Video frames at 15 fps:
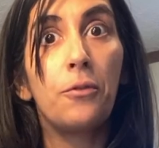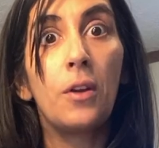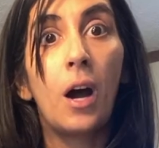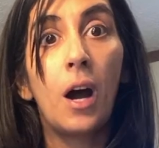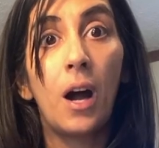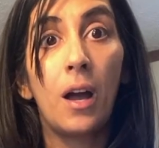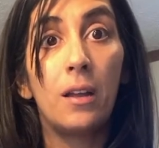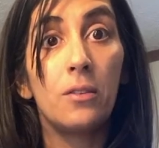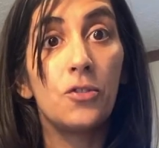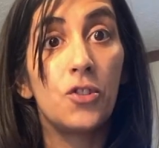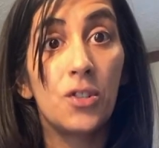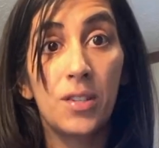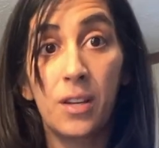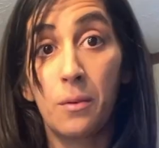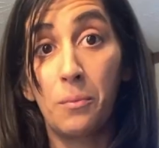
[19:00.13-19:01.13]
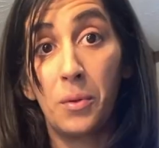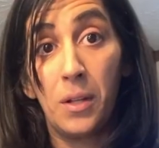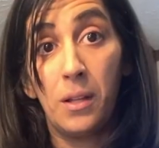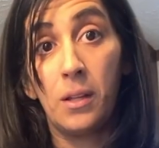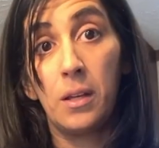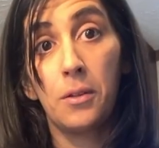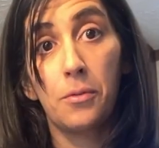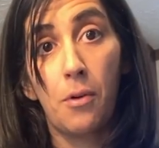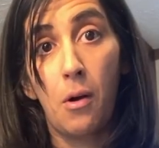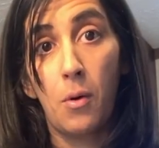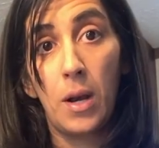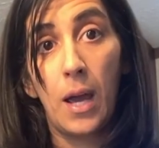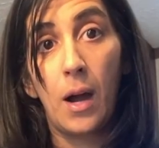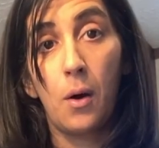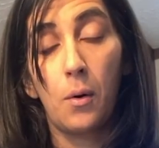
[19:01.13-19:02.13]
not, just completely throw
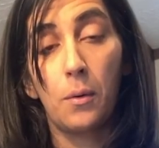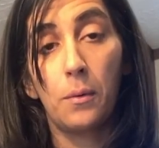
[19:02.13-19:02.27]
it out.